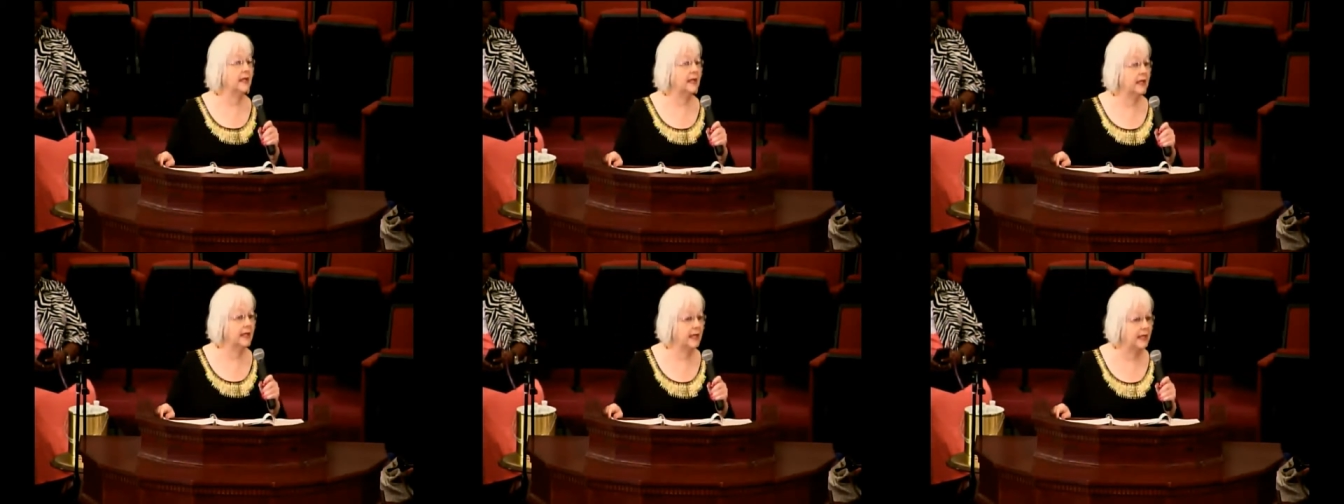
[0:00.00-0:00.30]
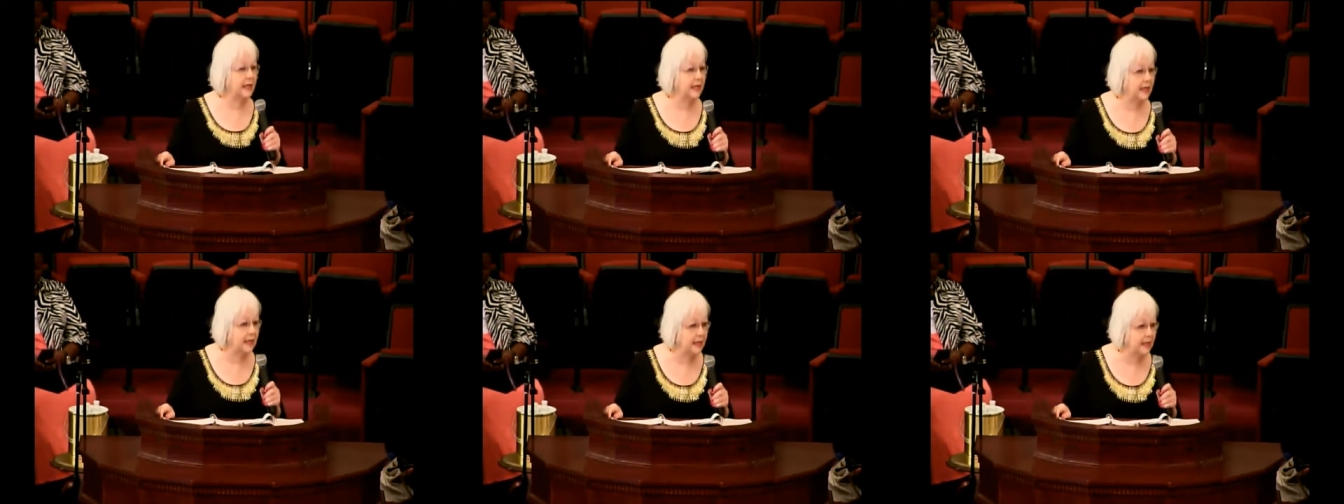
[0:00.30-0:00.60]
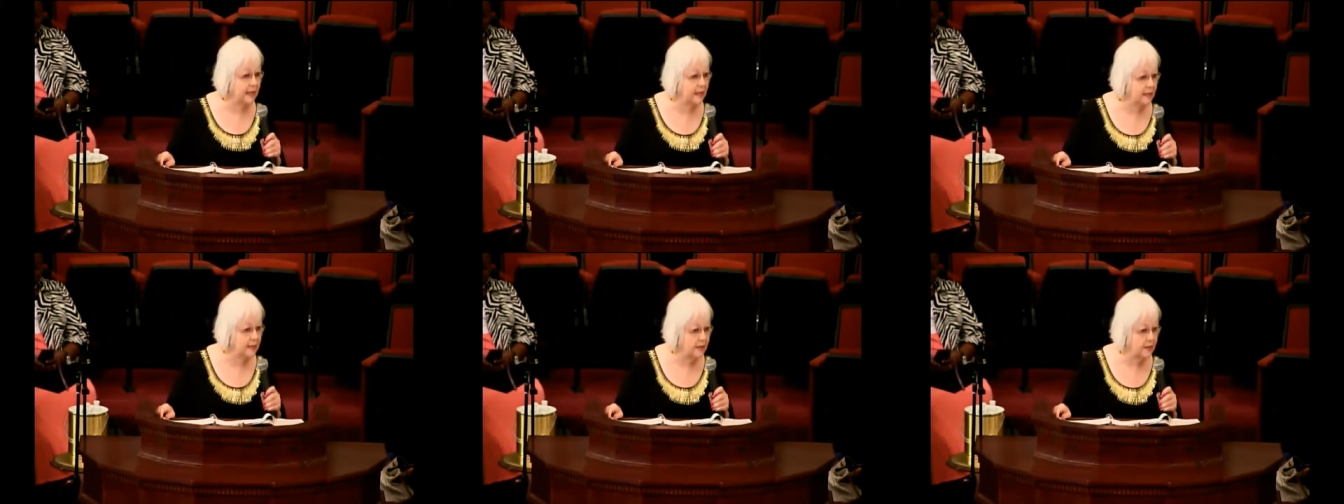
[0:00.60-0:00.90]

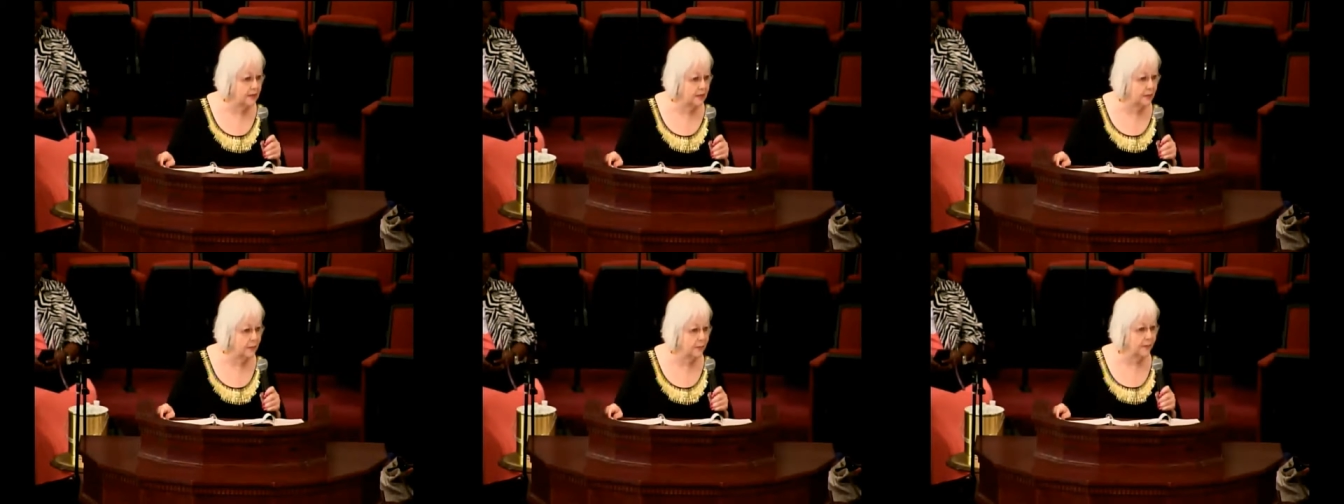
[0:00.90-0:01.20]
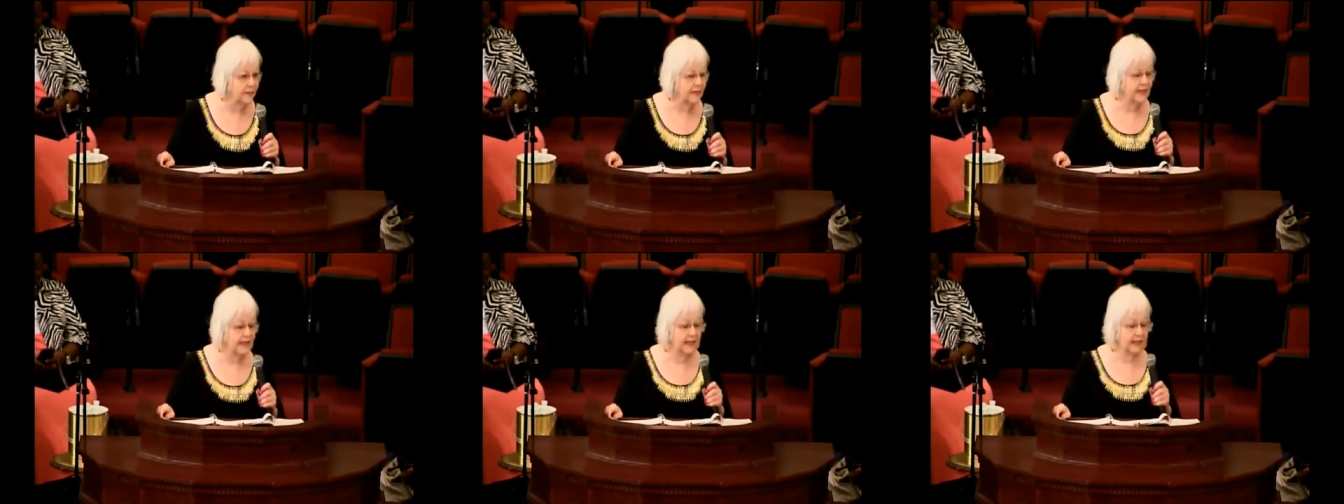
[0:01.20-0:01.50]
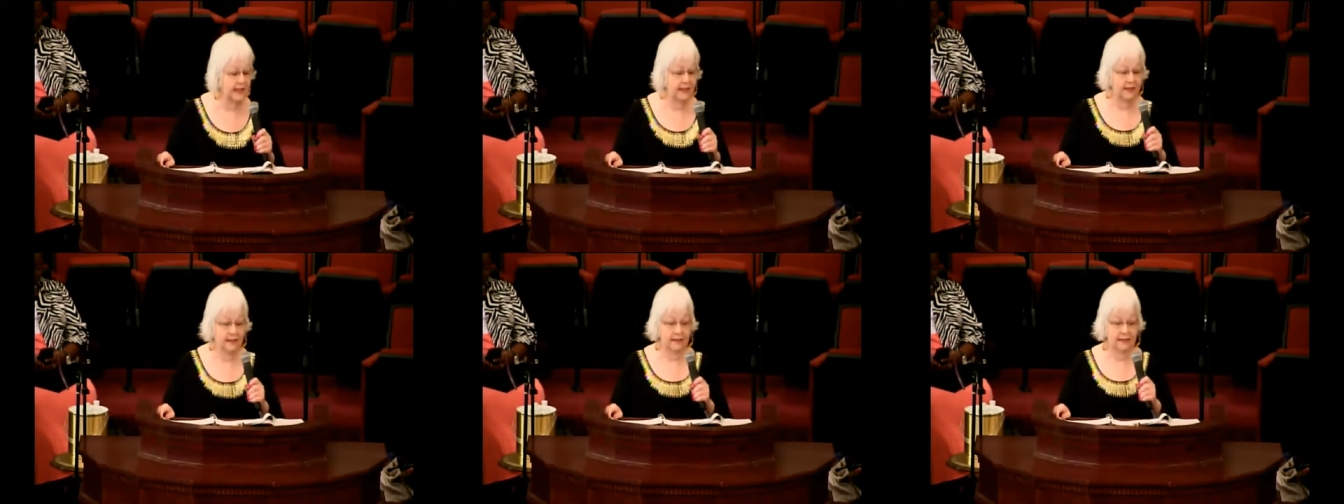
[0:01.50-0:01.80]
kingdom
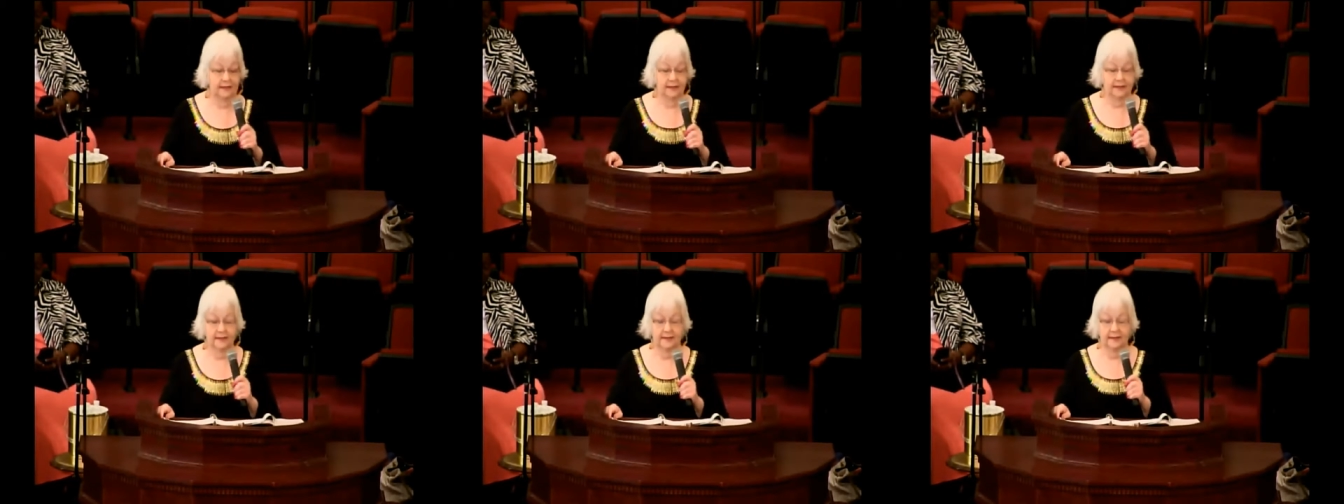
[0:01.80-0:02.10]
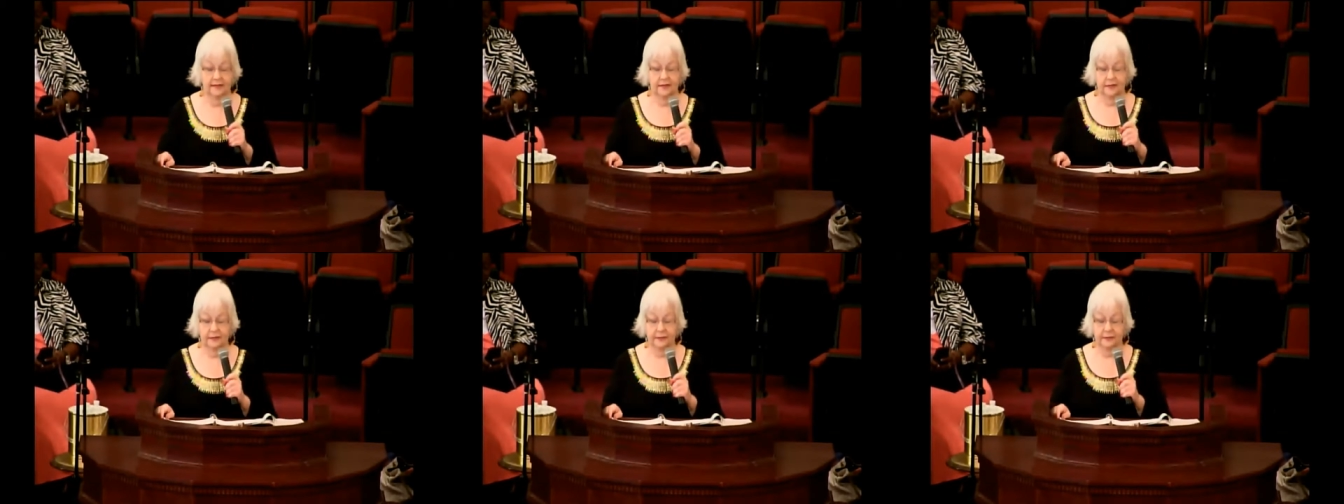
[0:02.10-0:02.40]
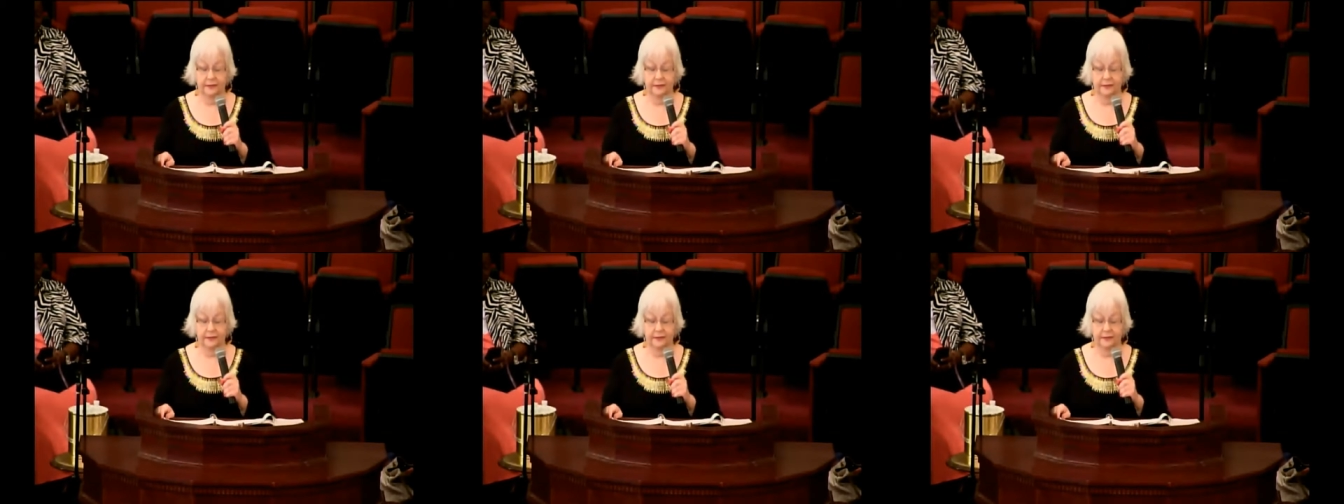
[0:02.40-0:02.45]
things.